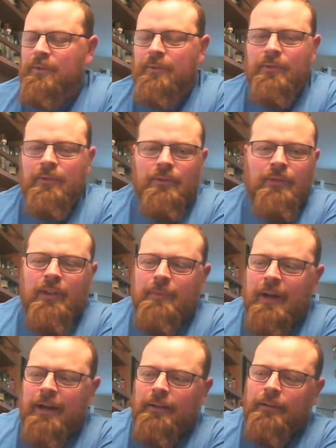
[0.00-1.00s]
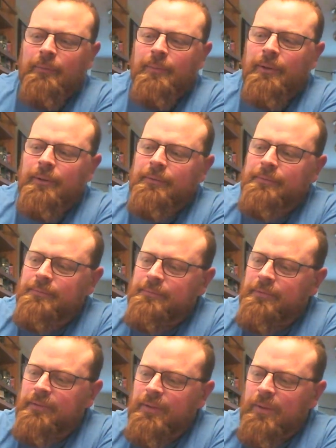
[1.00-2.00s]
So same island, but
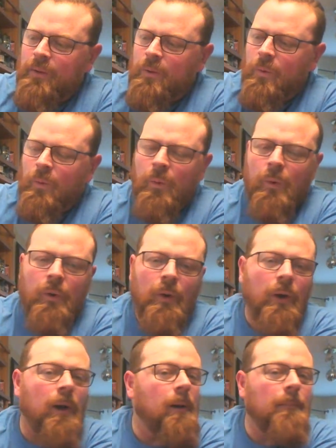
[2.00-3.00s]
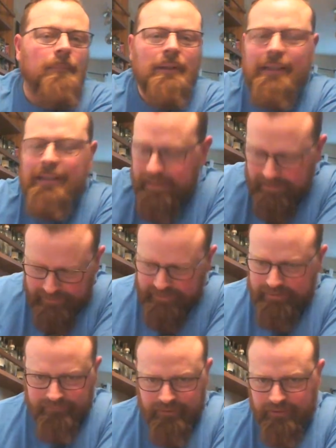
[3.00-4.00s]
completely
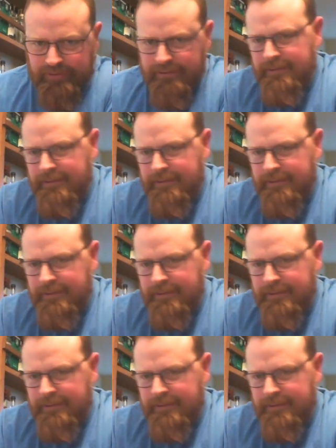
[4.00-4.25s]
different.